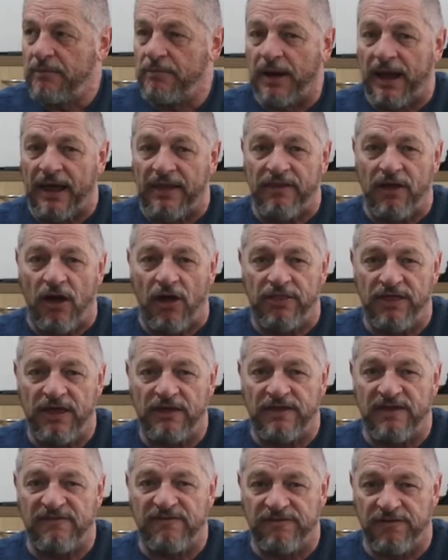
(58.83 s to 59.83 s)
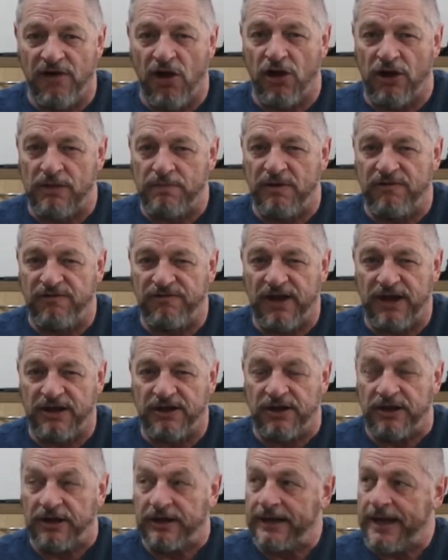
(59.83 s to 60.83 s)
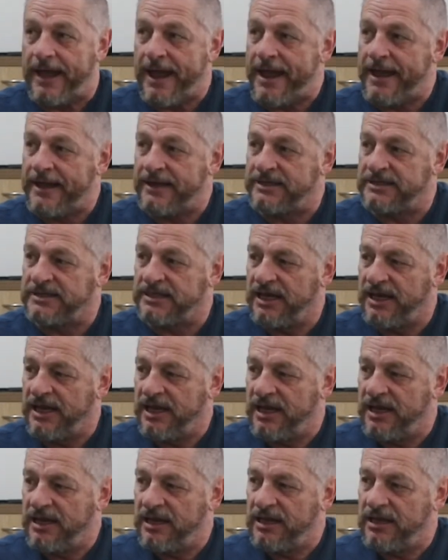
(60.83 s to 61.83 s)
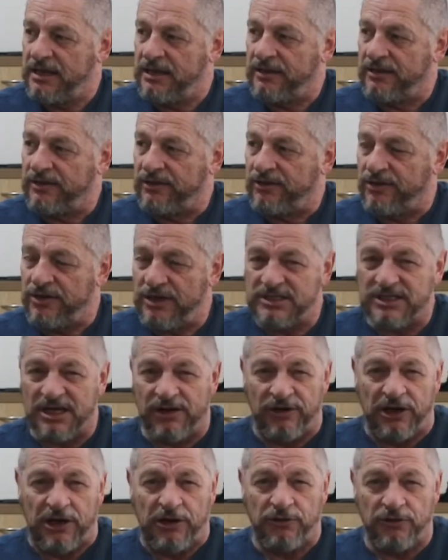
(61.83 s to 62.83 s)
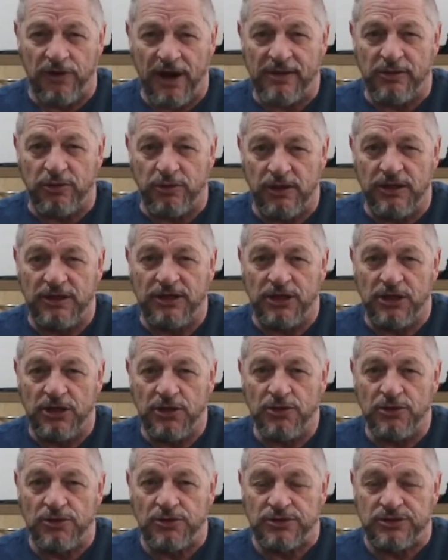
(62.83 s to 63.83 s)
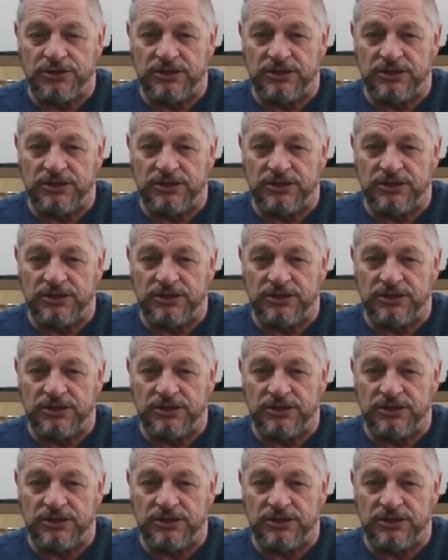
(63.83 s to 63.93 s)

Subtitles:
But I think they've finally perfected it. And these are a great thing to use